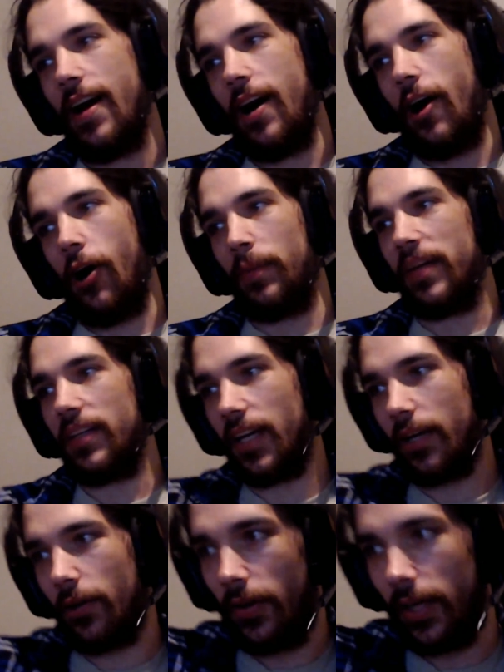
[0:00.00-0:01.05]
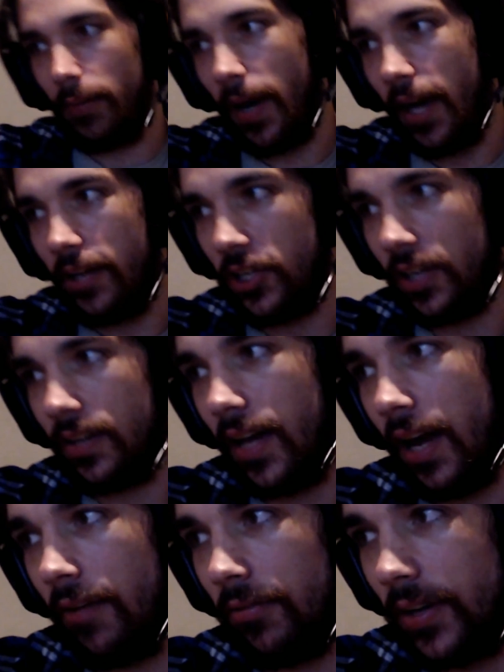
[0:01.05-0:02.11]
All because I go to like Magic
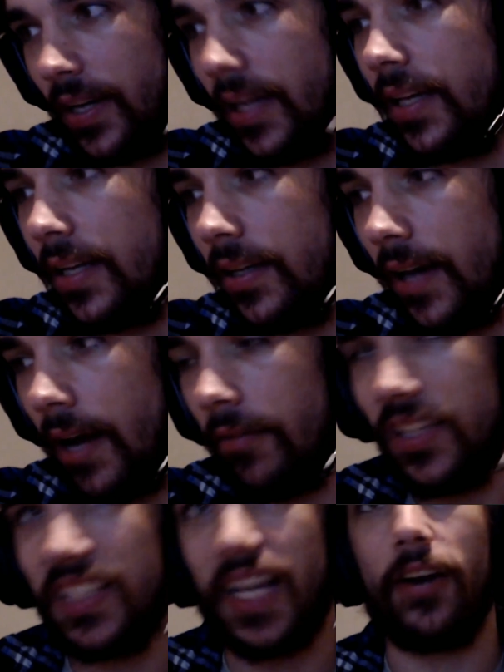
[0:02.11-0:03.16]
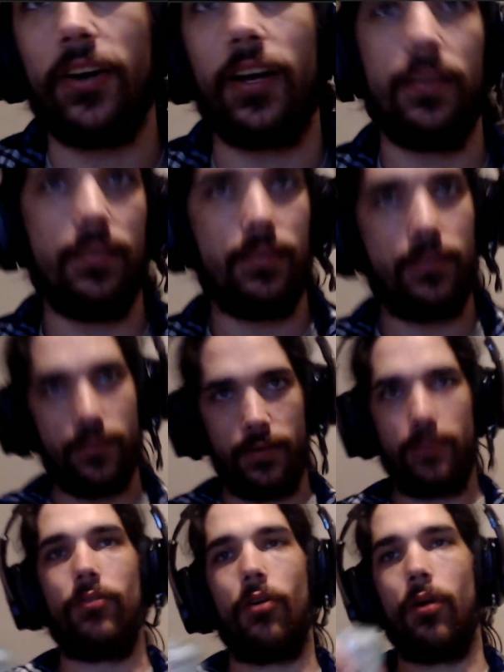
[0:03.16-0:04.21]
every Saturday,
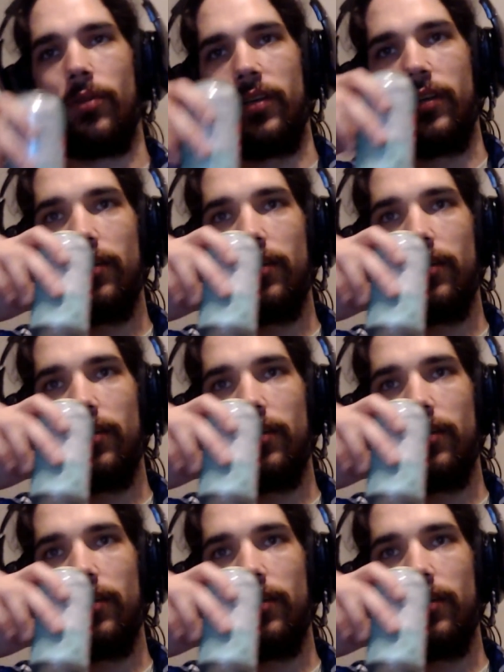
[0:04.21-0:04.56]
normally.